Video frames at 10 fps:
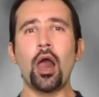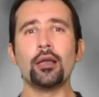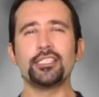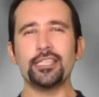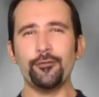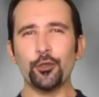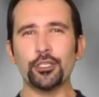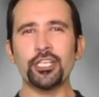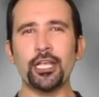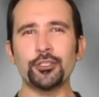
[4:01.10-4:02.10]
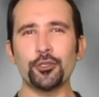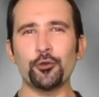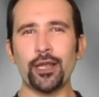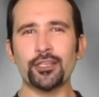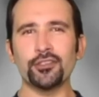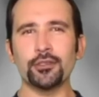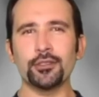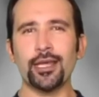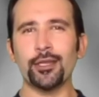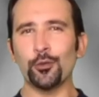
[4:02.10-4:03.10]
See if you can change the
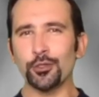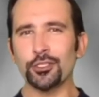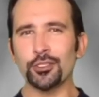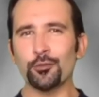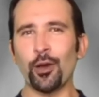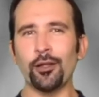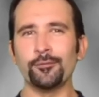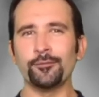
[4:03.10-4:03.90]
directions and do it just as well.